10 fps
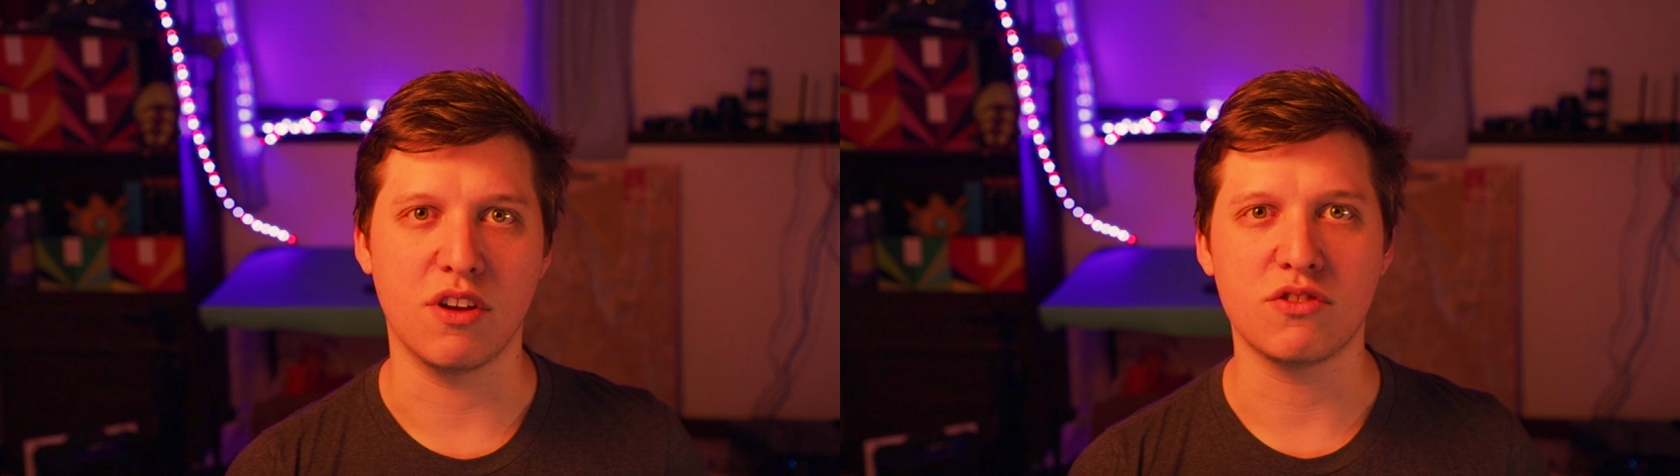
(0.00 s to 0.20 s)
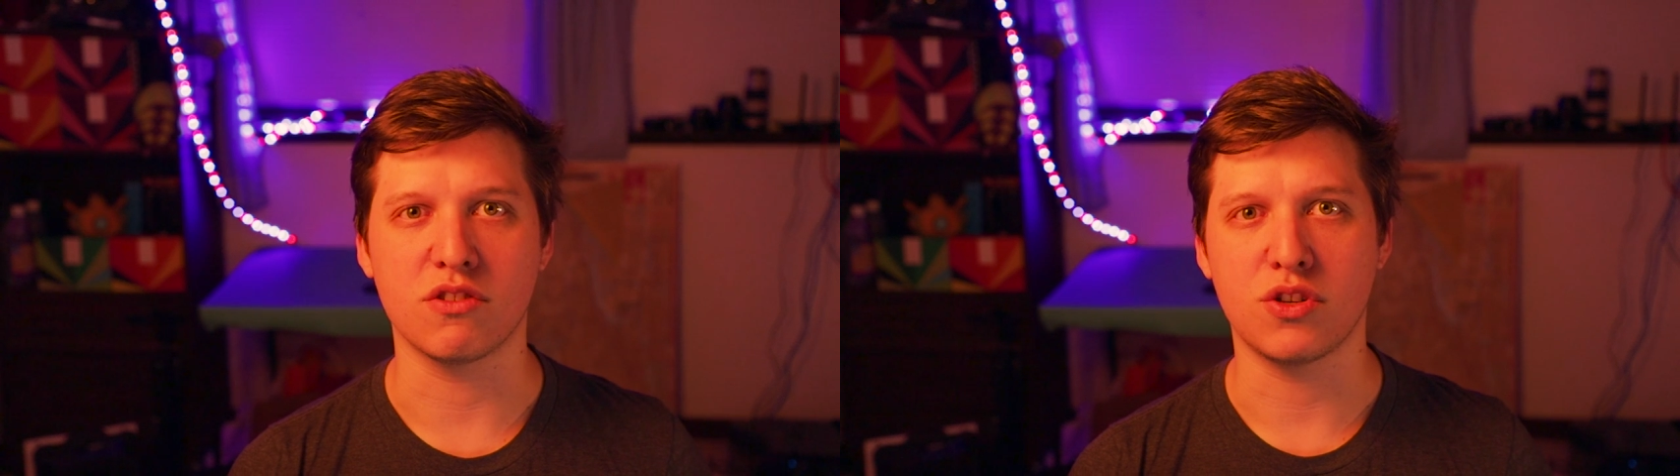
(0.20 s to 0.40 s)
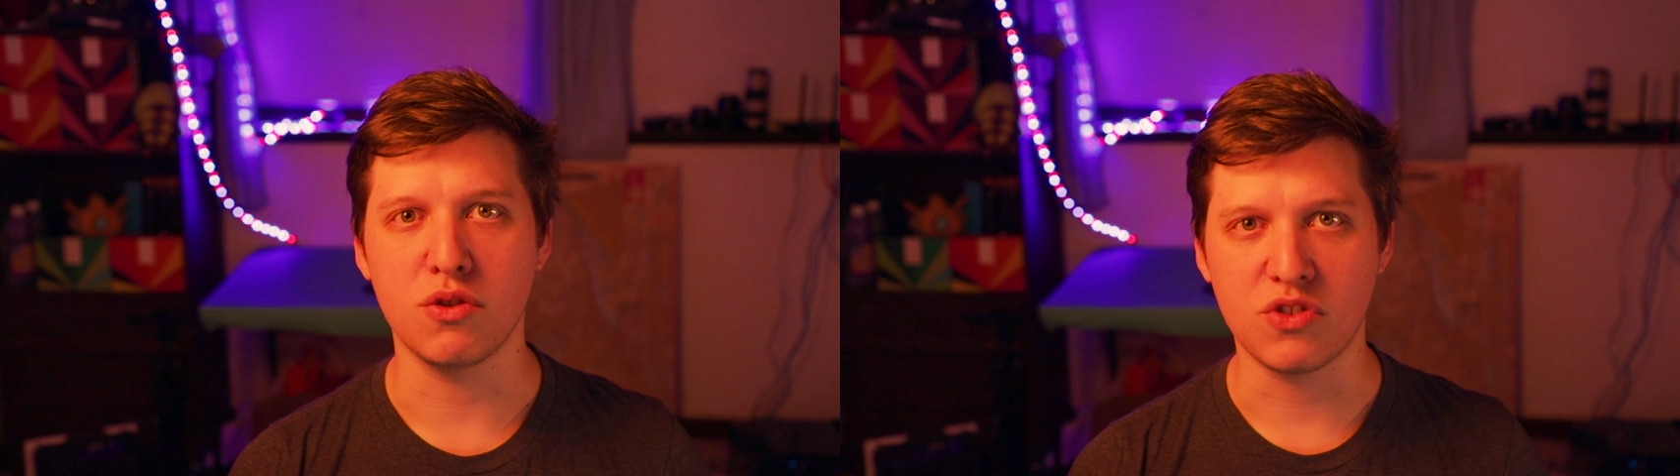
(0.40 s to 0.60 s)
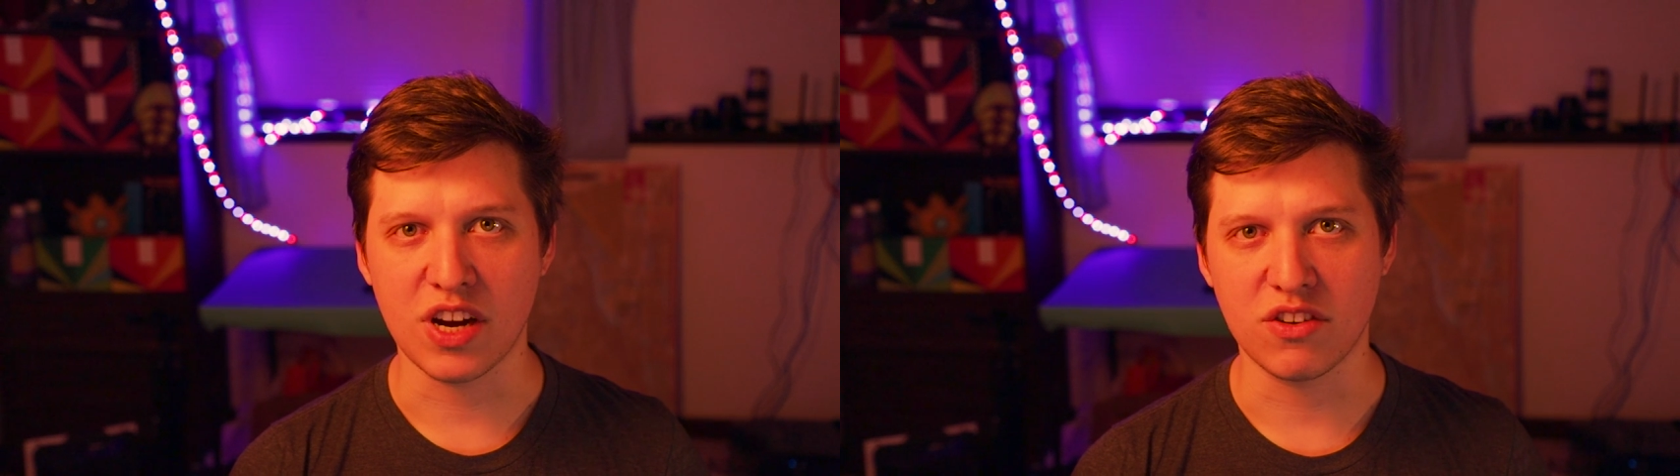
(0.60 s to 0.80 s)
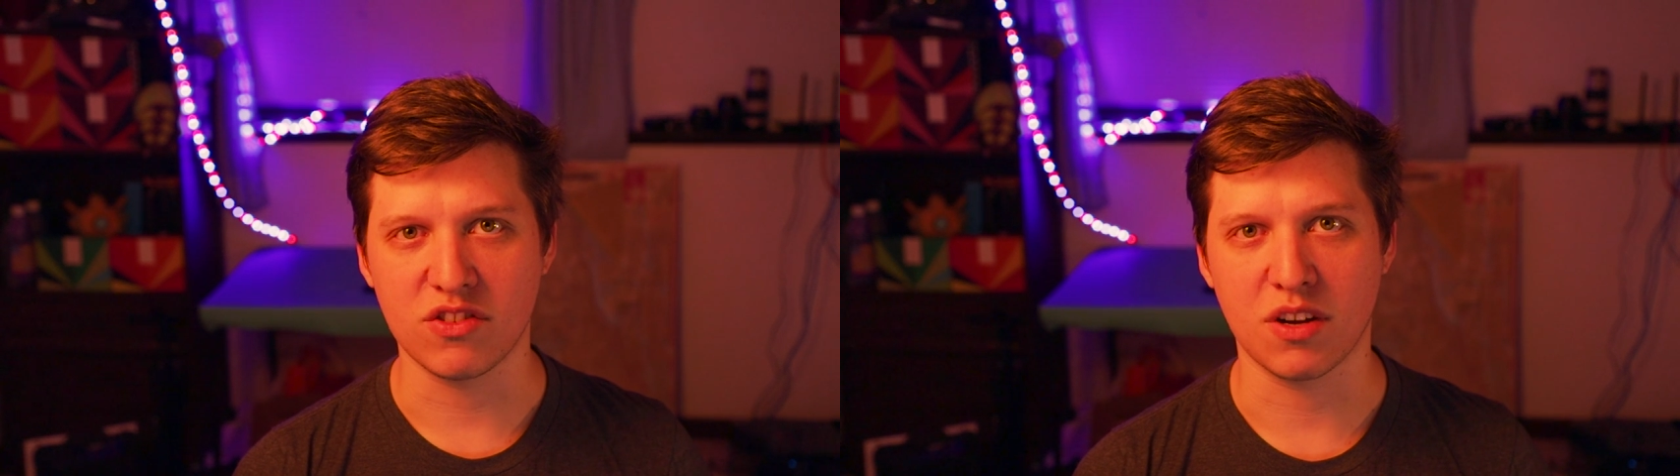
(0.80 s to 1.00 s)
those are two
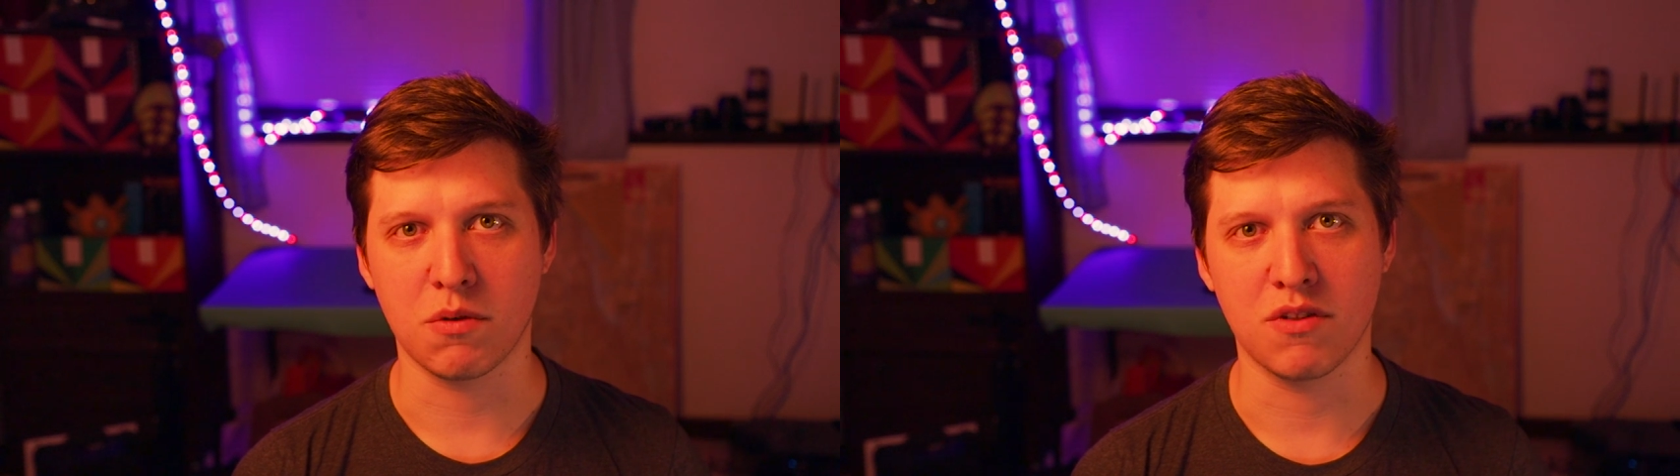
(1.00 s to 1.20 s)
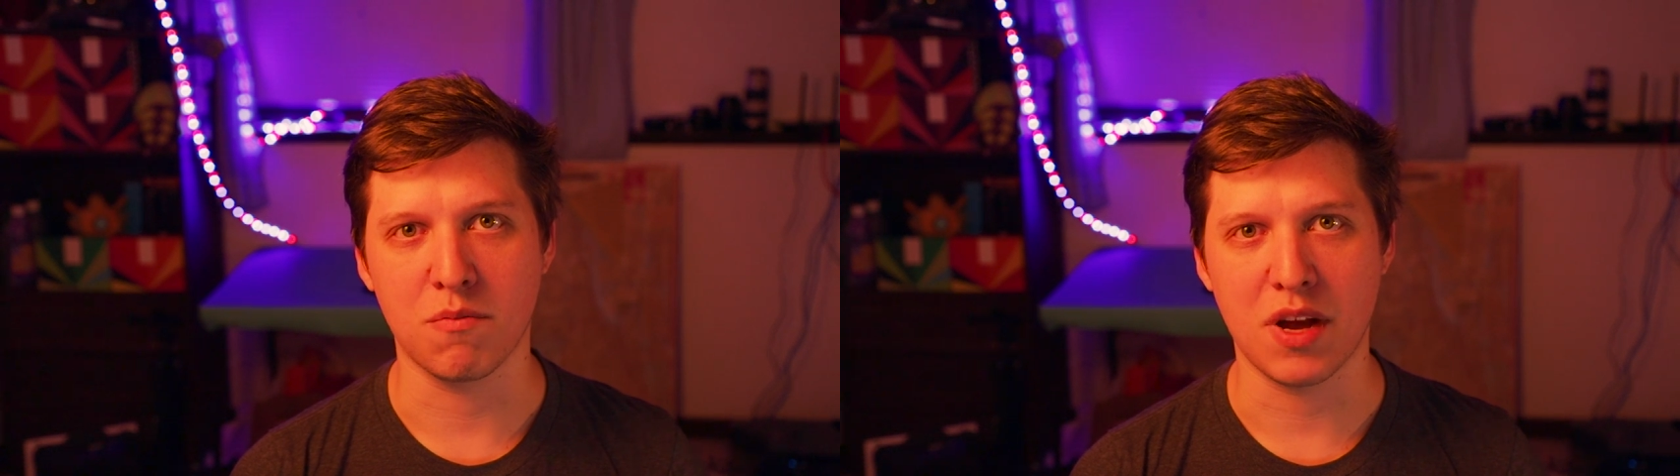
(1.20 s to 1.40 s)
changes I would have